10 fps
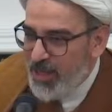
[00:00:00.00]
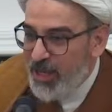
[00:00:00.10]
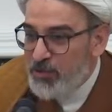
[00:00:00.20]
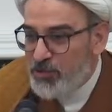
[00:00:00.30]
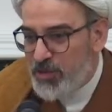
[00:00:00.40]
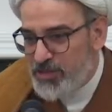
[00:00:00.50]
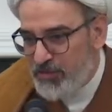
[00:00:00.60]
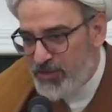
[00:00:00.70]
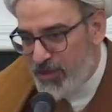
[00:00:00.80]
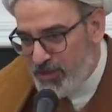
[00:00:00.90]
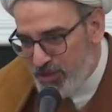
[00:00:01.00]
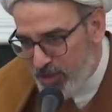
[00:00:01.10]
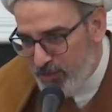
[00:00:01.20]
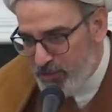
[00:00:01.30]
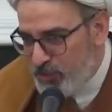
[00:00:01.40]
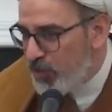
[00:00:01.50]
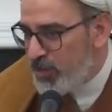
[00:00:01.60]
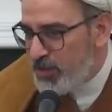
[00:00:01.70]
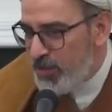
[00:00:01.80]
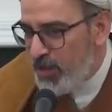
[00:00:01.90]
and to the Safina Nijat of the
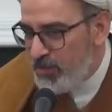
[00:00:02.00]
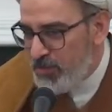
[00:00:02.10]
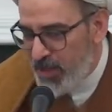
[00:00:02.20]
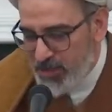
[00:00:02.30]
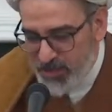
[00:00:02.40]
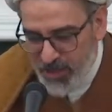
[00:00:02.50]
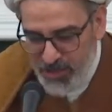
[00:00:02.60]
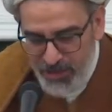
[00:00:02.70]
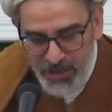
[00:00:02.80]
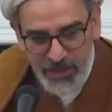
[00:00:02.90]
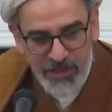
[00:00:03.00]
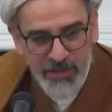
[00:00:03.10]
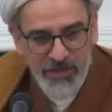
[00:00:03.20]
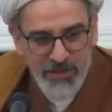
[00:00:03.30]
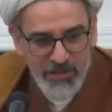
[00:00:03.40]
12th Imam, and that link